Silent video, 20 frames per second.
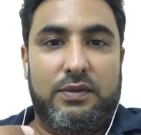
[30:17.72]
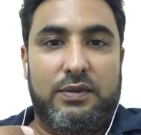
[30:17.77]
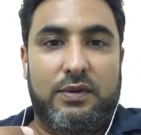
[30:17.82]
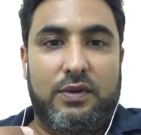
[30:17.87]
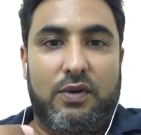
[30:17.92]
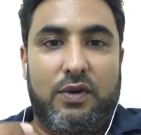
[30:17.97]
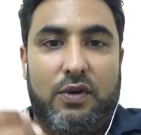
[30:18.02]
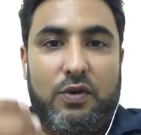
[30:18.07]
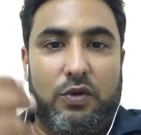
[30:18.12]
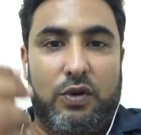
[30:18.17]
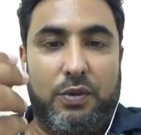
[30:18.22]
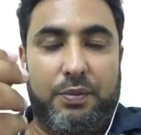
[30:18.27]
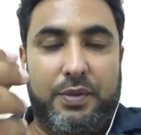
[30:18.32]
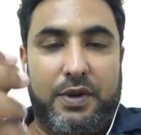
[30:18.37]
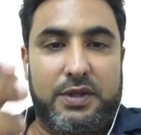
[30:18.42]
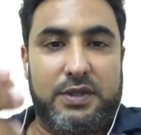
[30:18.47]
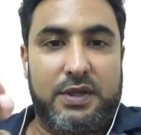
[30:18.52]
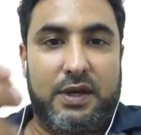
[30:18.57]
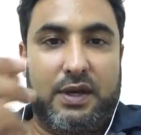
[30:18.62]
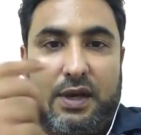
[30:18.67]
or to the
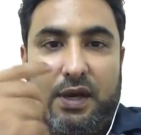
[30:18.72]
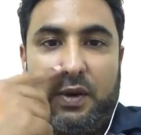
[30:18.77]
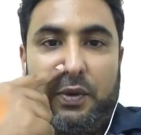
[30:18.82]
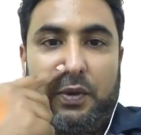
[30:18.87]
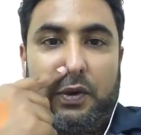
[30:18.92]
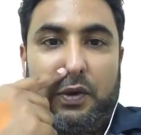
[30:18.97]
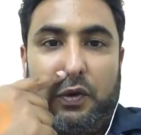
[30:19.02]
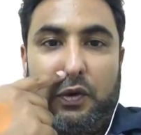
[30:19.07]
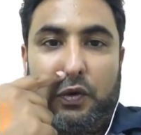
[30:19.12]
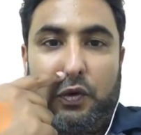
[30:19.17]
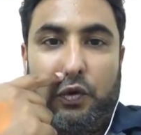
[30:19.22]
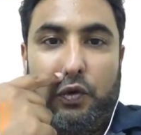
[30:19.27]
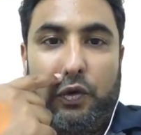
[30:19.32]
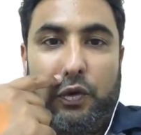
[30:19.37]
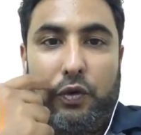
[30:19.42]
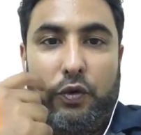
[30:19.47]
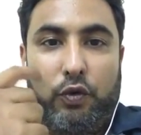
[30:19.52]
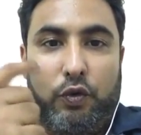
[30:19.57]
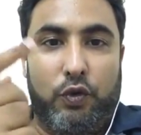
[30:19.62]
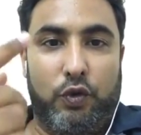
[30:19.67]
person around
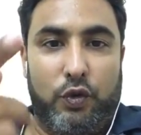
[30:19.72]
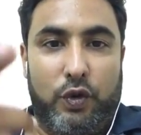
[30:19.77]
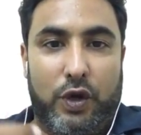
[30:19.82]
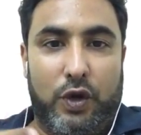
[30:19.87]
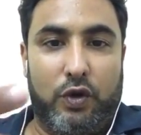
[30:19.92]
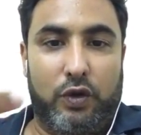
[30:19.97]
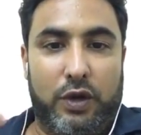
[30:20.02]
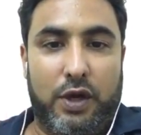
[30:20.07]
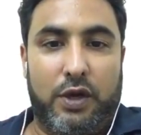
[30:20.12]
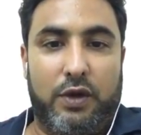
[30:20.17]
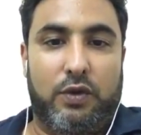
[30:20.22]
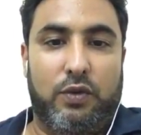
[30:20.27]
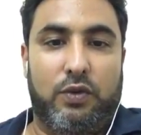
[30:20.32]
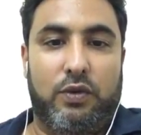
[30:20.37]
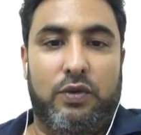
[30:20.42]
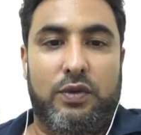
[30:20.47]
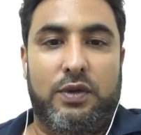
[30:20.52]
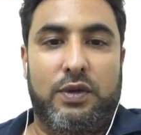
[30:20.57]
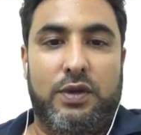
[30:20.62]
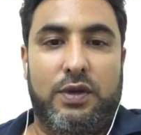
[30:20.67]
who you are talking to.
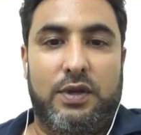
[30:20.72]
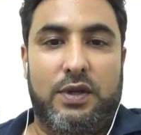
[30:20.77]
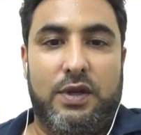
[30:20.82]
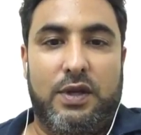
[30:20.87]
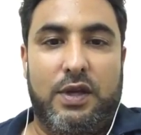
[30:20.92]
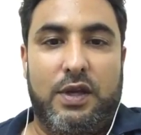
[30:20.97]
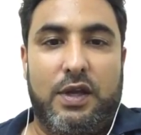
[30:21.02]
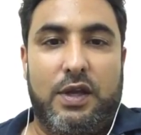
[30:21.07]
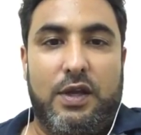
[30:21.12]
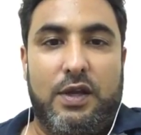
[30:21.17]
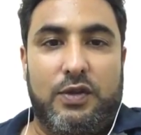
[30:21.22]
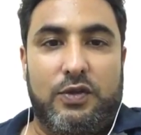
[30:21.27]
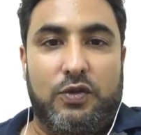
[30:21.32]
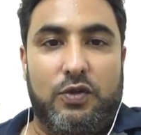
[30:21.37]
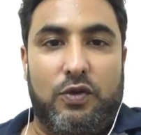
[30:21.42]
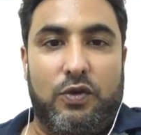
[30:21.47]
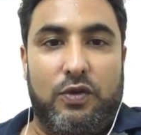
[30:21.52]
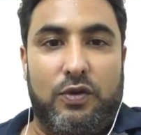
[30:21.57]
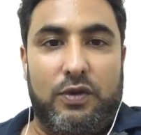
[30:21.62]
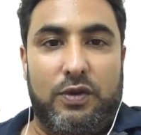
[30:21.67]

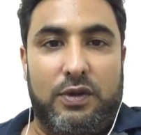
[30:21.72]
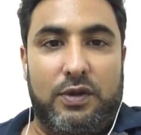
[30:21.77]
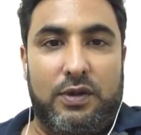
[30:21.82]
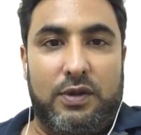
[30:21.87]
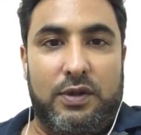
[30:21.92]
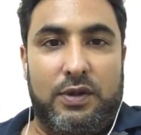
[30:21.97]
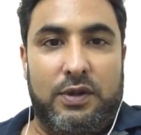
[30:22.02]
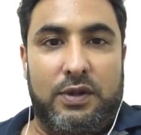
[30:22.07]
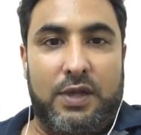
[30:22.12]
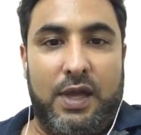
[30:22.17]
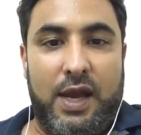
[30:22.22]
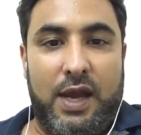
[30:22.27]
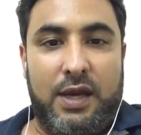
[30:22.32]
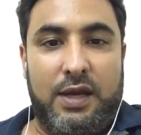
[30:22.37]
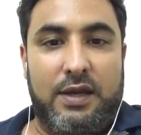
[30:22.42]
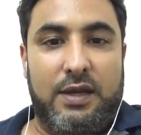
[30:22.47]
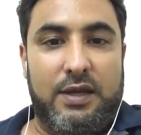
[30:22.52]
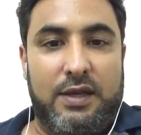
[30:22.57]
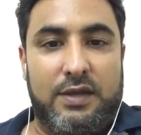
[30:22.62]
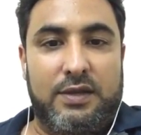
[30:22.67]
So that
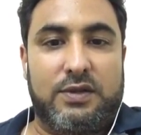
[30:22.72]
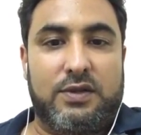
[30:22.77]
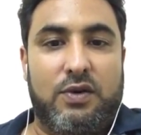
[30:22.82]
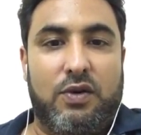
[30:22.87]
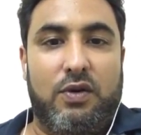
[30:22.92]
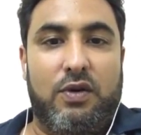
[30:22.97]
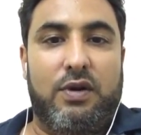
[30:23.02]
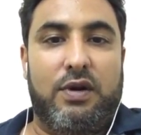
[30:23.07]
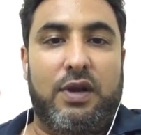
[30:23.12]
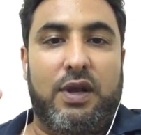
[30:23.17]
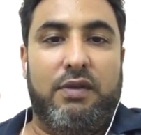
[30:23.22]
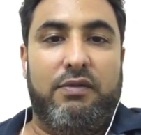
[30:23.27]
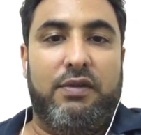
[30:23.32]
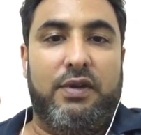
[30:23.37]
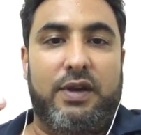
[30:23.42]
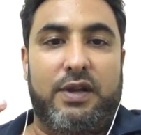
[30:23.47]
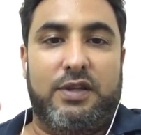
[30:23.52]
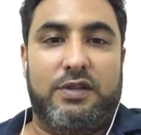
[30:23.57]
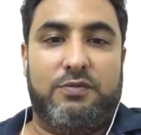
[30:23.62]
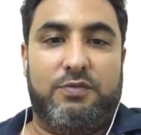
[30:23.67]
is called giving
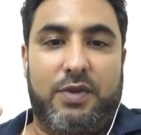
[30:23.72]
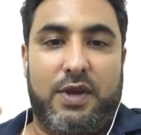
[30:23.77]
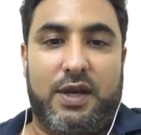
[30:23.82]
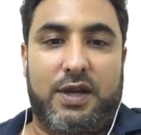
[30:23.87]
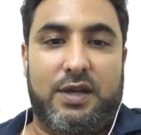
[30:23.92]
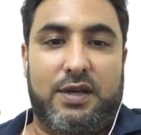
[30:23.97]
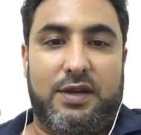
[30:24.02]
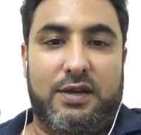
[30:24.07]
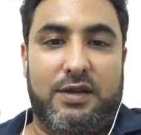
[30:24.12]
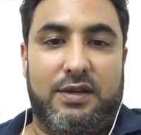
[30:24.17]
respect.